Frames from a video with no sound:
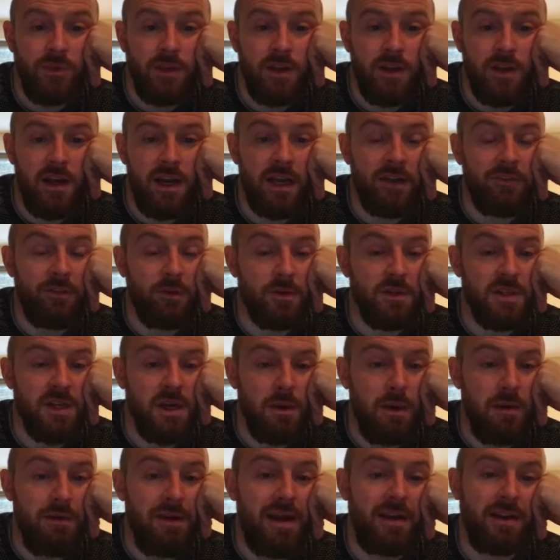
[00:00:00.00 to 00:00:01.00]
And if it was the
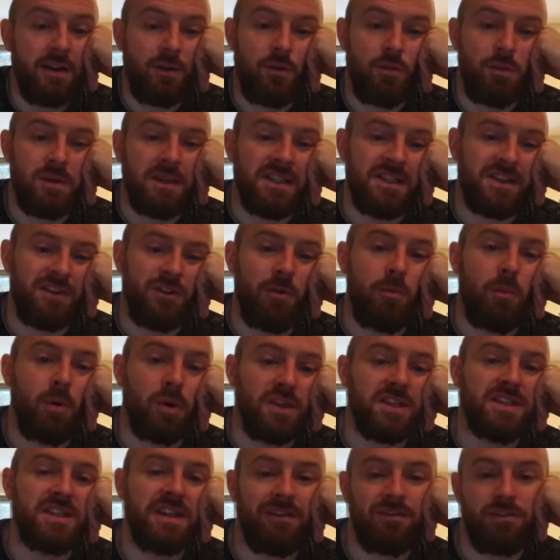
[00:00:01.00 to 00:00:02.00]
other way around, it would be
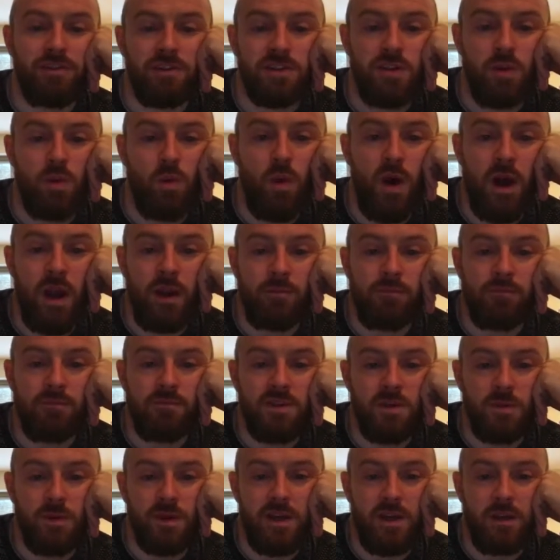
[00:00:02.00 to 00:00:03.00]
0.7 to 1.
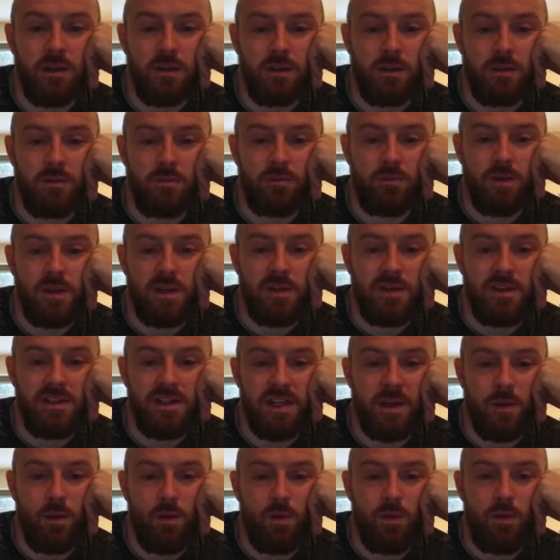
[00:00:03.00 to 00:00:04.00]
So we can
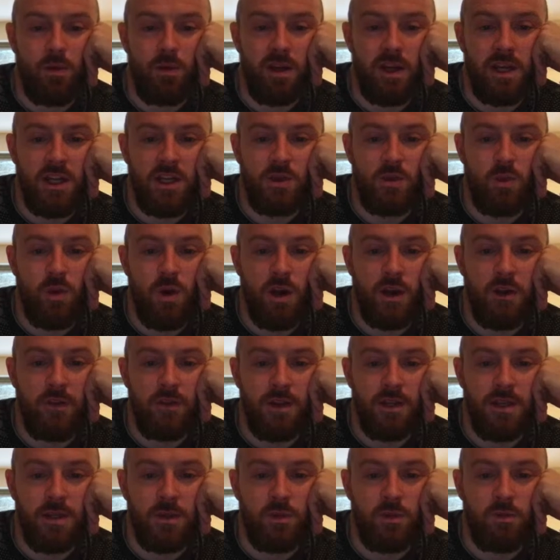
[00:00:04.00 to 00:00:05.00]
see what each one of
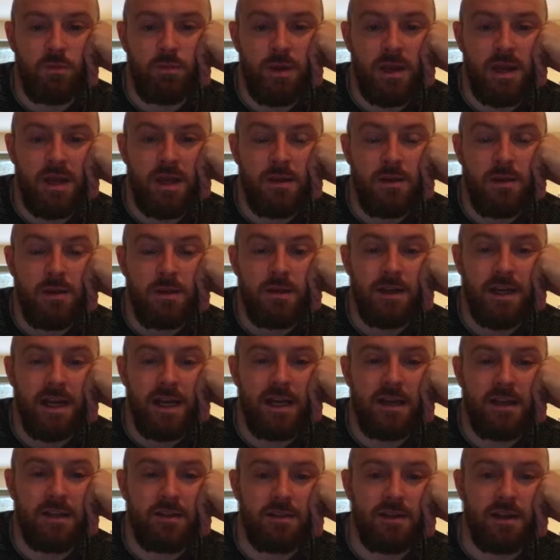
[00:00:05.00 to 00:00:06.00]
these would be,
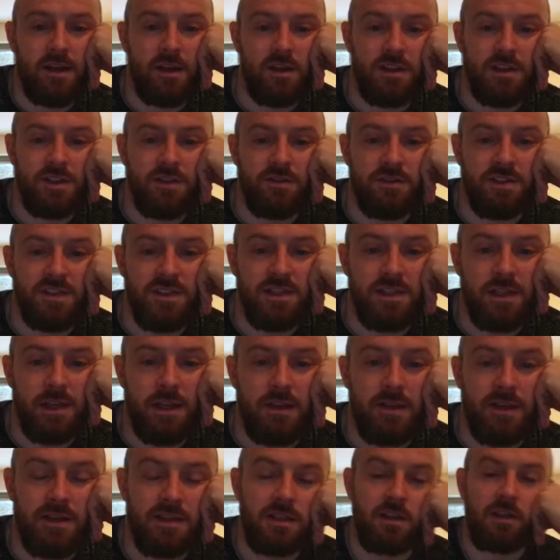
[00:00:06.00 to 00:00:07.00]
and the answer is
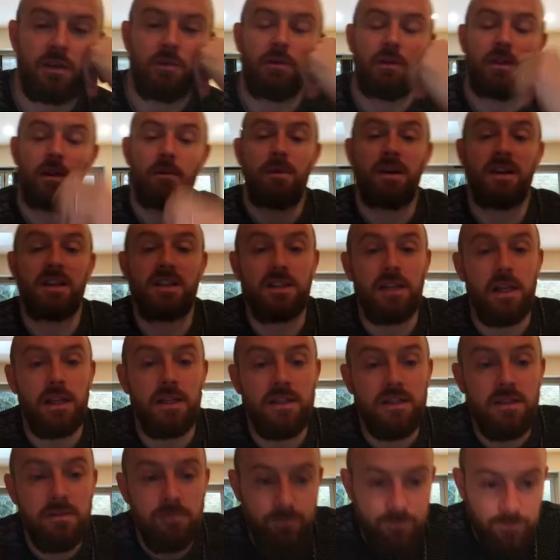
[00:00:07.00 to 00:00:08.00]
C. That's the only one that makes
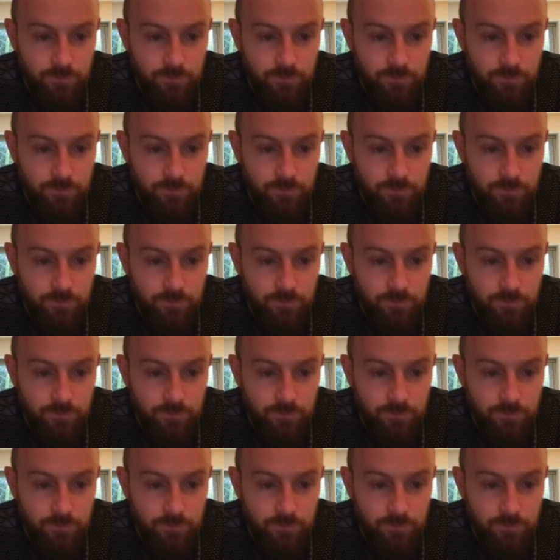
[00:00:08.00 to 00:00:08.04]
sense.